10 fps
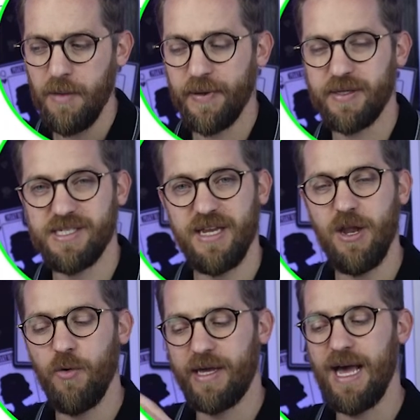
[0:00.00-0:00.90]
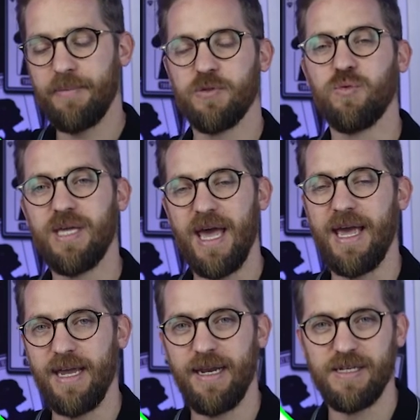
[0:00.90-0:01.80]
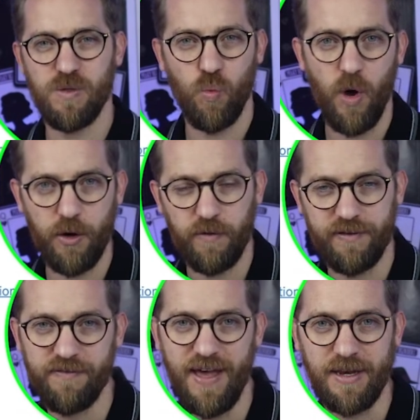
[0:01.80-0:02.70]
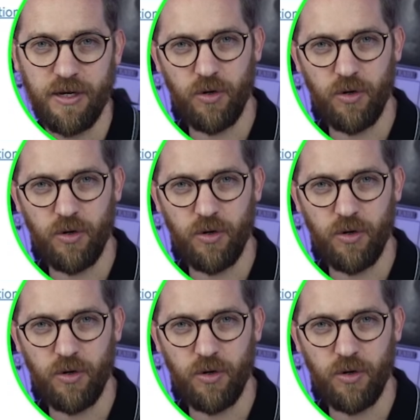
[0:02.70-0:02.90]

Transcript: because they know a capital gain is a one-off event.